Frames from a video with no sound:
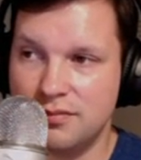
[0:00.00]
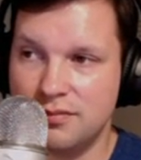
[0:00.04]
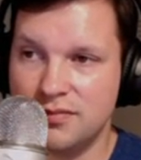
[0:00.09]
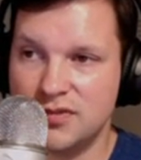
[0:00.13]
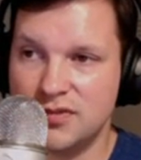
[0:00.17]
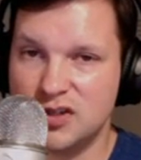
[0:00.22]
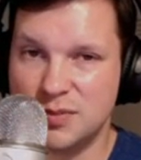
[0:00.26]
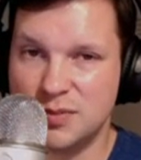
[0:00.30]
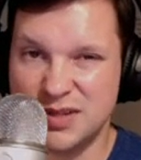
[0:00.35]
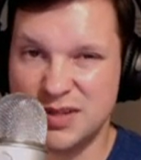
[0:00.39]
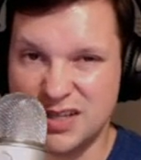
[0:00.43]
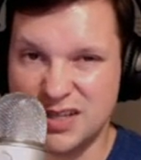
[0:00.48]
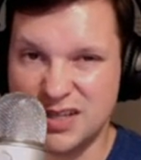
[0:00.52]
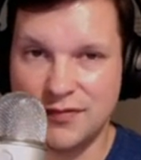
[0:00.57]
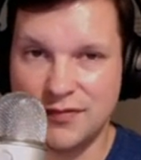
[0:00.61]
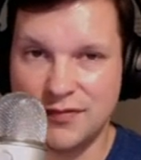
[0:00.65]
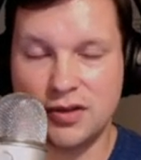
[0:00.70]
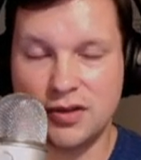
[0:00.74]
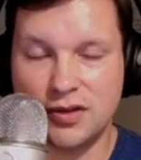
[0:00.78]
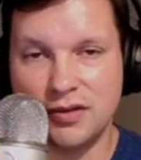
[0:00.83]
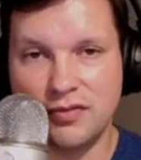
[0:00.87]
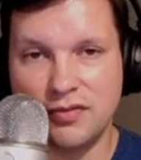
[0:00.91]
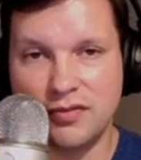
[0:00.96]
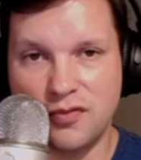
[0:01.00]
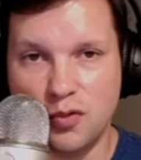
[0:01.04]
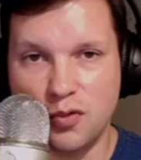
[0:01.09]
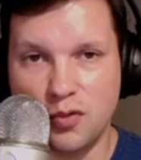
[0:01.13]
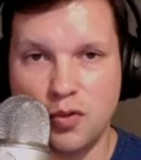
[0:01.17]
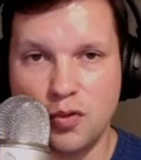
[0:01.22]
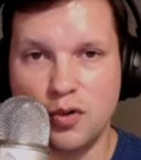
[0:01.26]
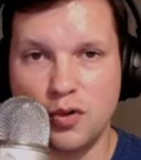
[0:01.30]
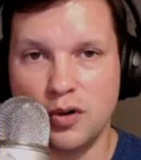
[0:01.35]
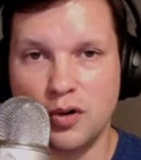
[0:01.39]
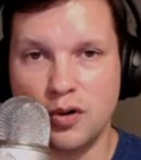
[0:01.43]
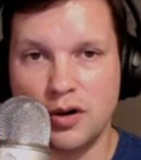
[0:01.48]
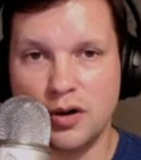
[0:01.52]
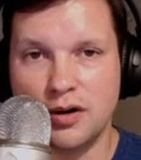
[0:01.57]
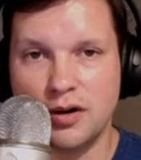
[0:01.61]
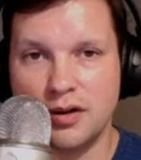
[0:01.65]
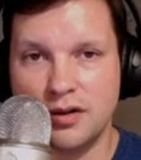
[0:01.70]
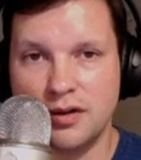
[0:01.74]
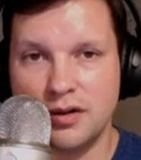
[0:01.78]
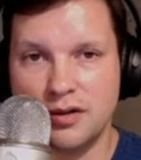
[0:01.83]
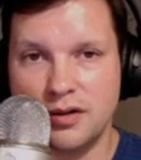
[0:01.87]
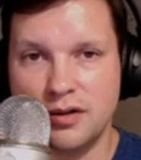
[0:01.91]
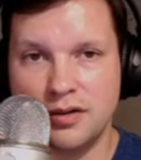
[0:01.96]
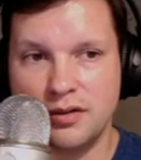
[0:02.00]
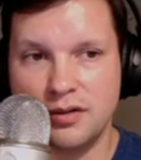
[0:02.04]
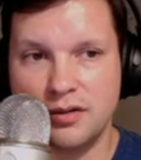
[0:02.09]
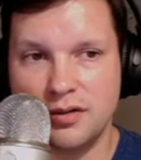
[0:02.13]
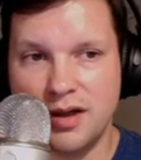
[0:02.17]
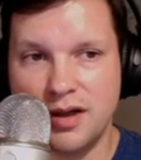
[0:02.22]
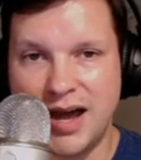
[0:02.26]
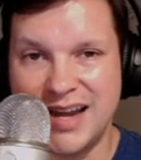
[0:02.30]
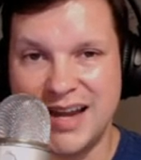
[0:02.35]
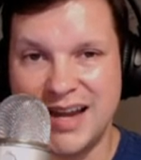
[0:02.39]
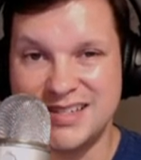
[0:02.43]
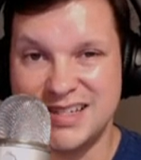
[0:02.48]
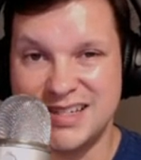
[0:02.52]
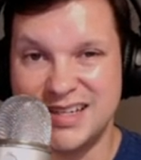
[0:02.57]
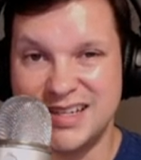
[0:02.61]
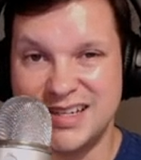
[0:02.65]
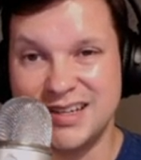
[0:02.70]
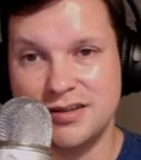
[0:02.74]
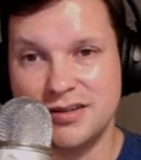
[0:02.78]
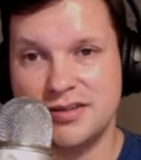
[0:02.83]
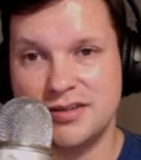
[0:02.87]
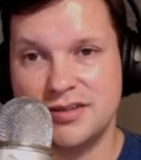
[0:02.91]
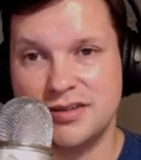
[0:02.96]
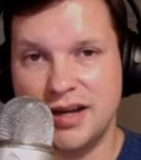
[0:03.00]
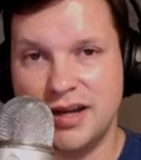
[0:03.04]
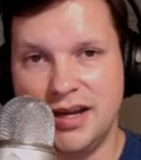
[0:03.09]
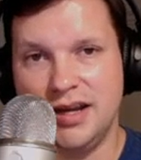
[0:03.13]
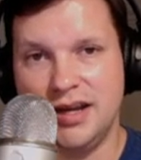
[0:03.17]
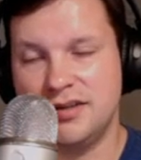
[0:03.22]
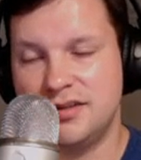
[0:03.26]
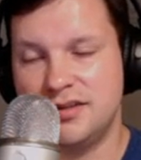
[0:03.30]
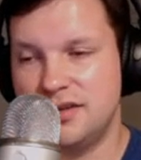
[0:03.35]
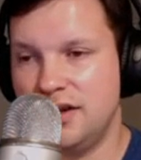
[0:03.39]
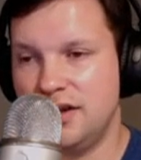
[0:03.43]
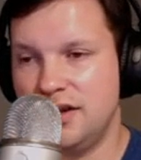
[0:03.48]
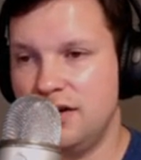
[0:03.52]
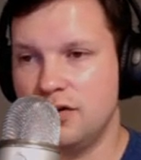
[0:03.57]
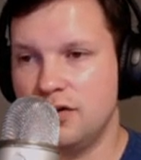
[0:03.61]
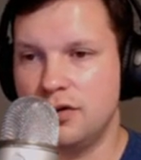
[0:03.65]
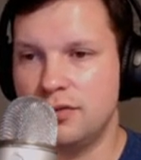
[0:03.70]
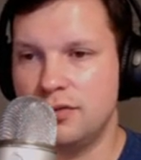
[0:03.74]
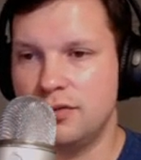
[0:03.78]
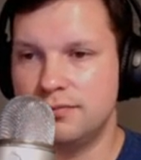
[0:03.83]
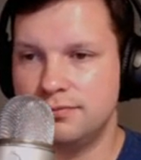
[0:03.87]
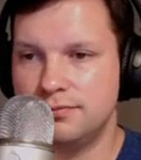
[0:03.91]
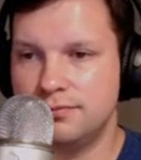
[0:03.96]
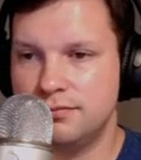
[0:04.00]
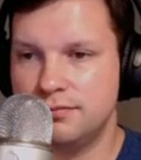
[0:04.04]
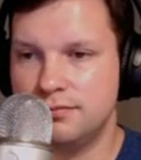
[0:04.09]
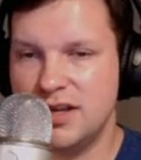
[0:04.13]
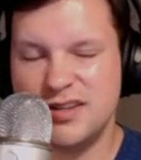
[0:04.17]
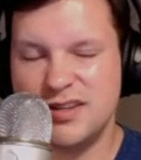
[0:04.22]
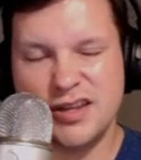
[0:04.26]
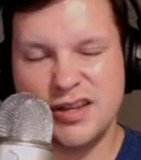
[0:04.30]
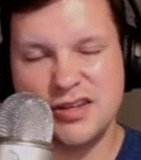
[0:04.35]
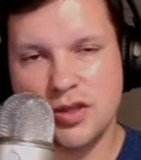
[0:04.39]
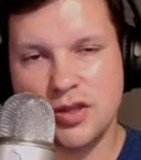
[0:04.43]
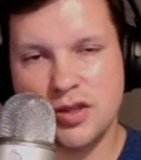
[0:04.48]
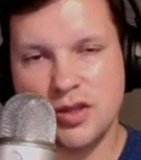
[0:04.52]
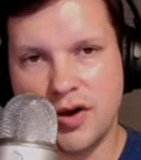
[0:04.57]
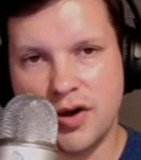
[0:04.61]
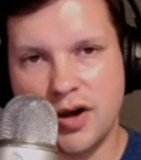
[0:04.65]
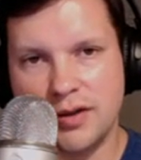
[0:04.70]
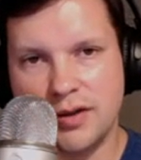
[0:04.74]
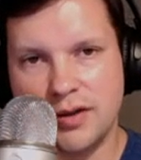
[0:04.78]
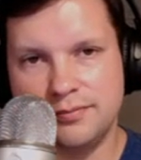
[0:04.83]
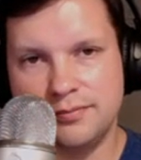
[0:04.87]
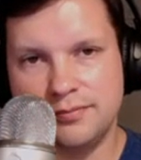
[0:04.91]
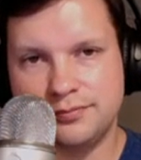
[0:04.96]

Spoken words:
specifically for ideas, I guess. I don't know. It's a thought.